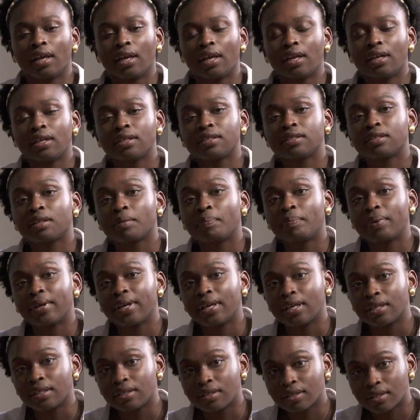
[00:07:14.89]
It is the
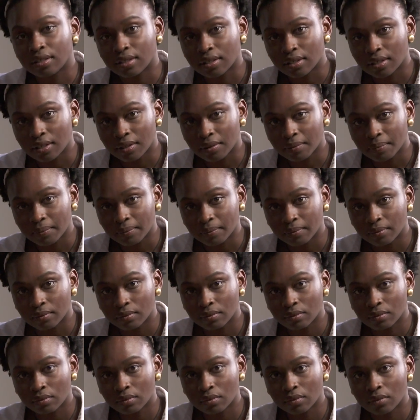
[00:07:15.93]
pits
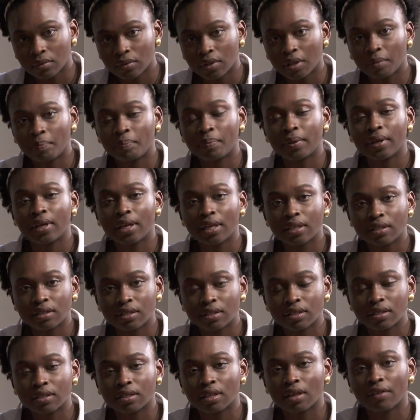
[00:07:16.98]

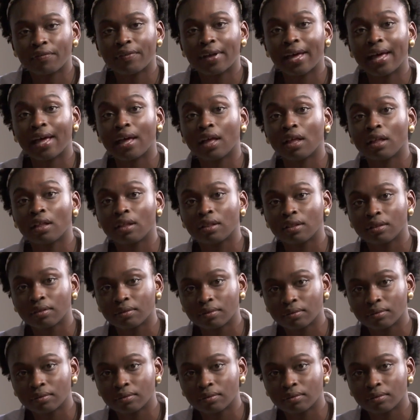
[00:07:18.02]
of hell.